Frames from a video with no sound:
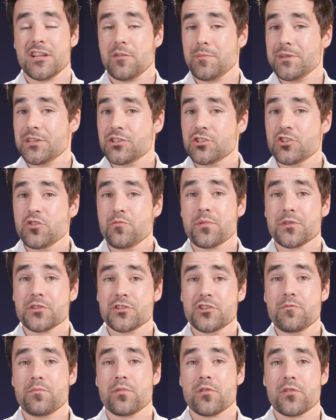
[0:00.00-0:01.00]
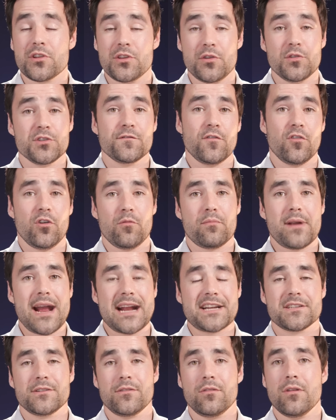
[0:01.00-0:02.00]
It'll be super duper useful and
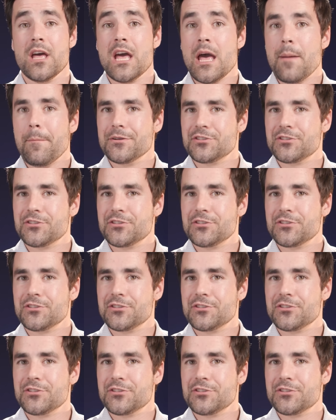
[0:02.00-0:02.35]
practical,